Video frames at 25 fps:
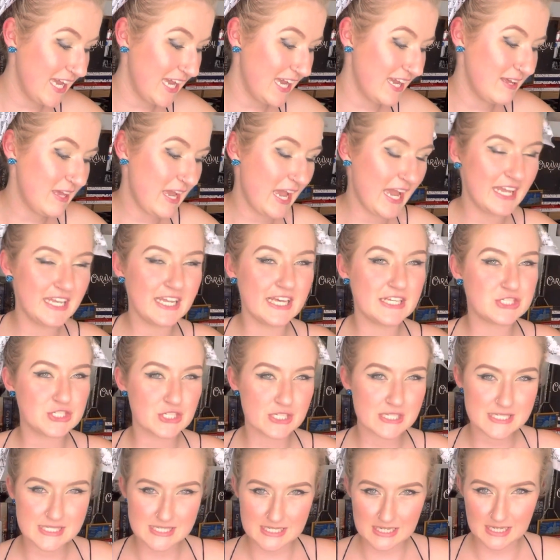it
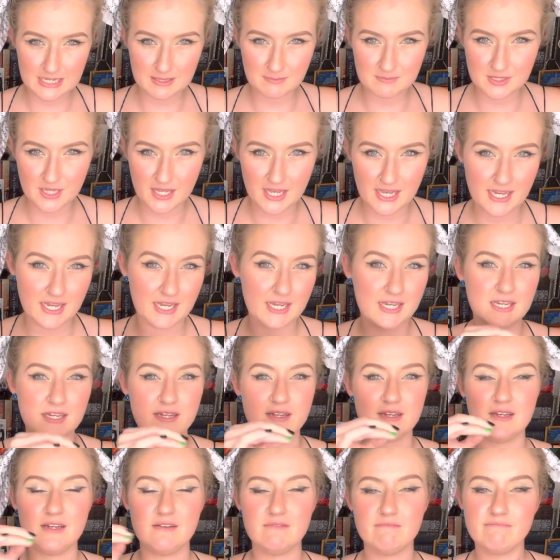just seemed like
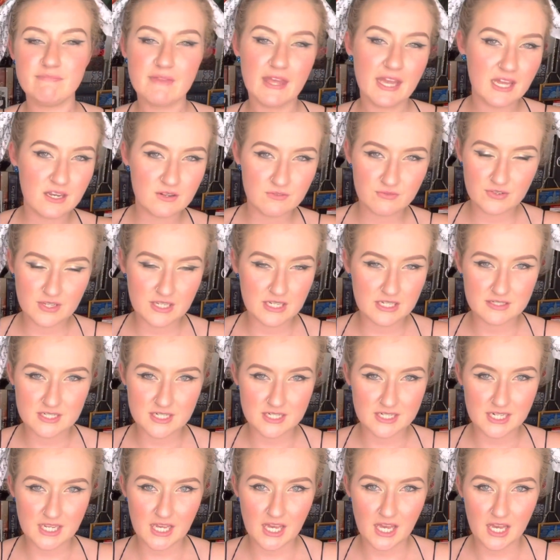envy
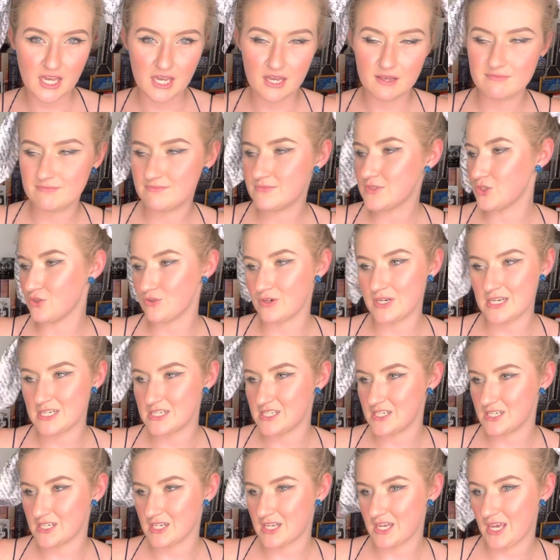didn't care, greed
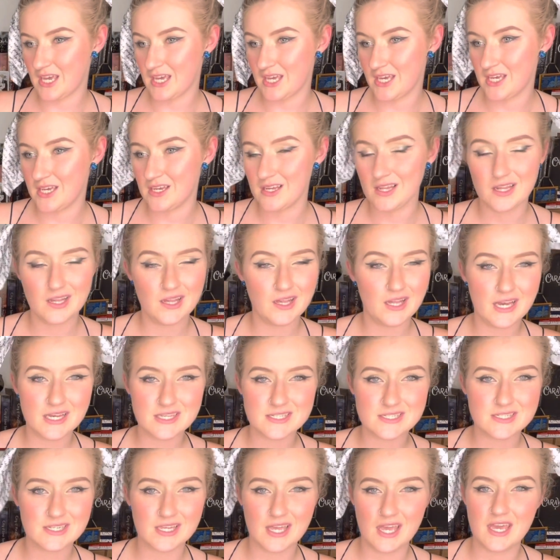didn't care,
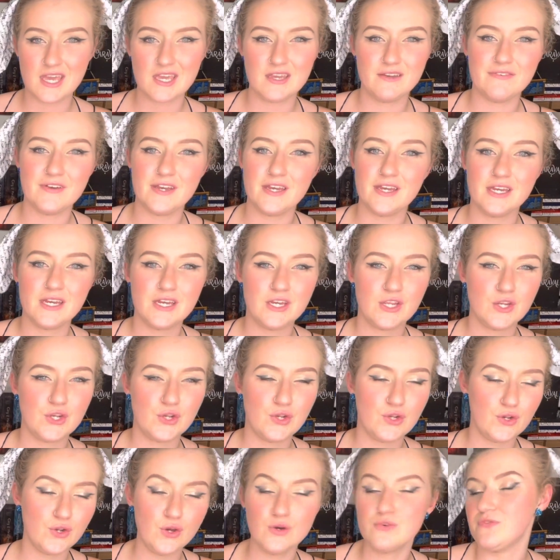lust gave
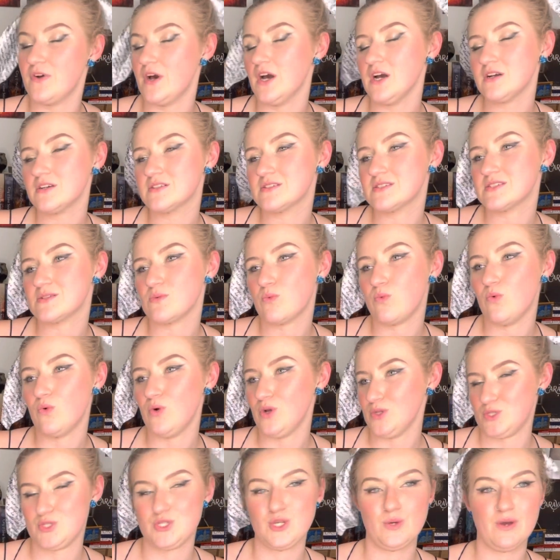no fucks
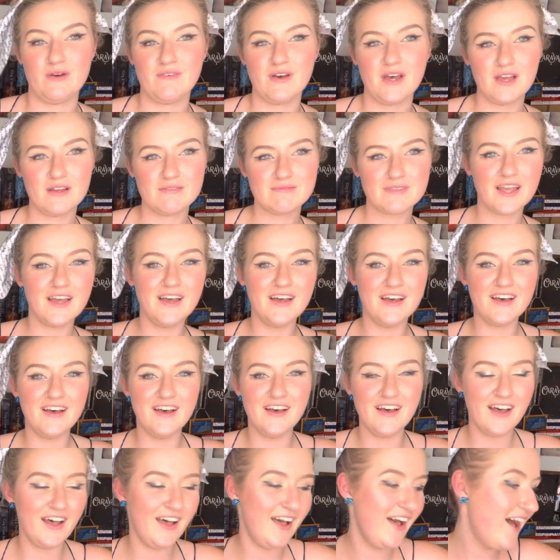whatsoever.
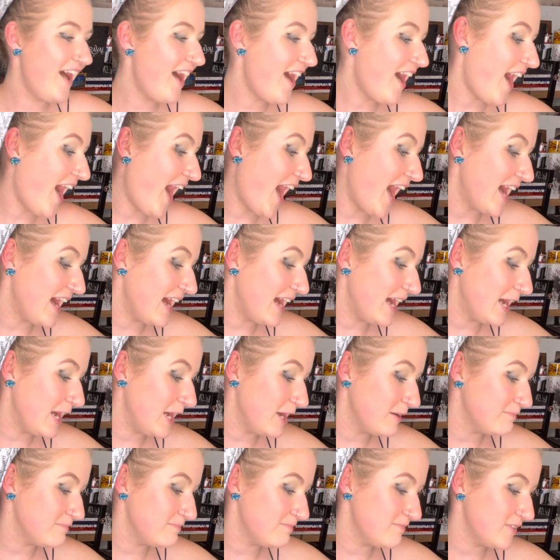
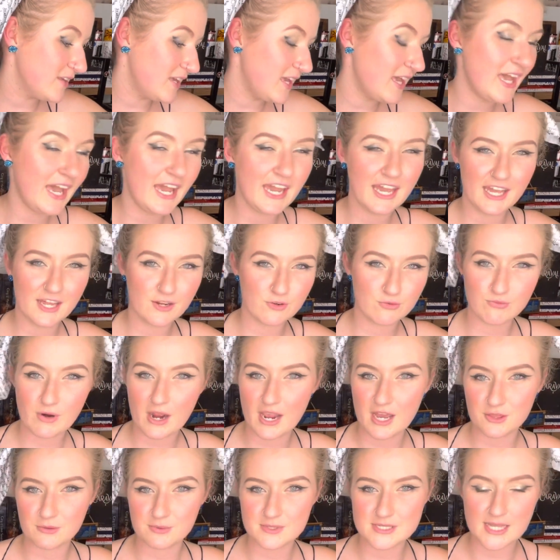And
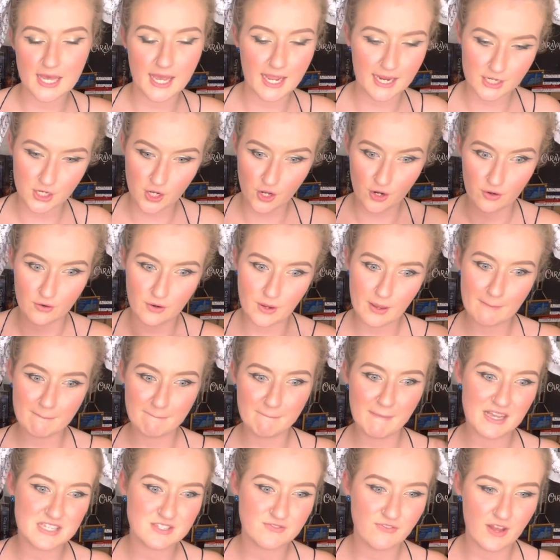Wrath was like, no,
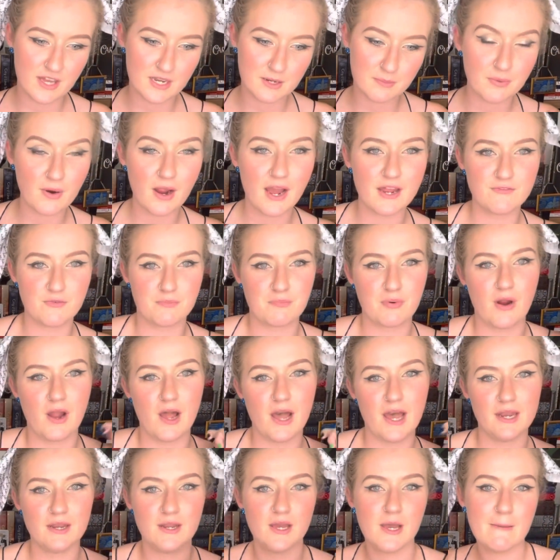must find a bride for
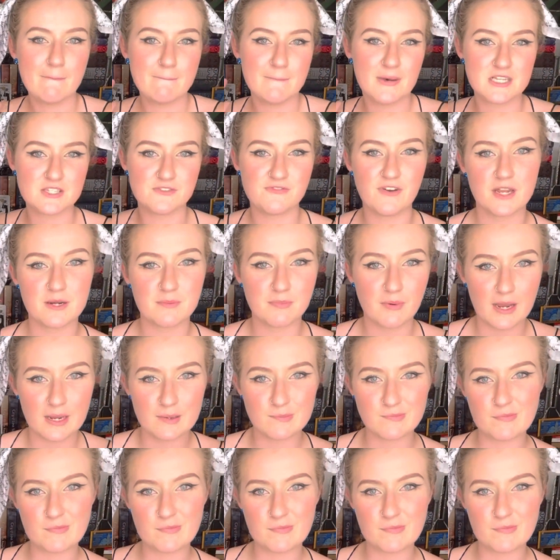Pride, must find a bride.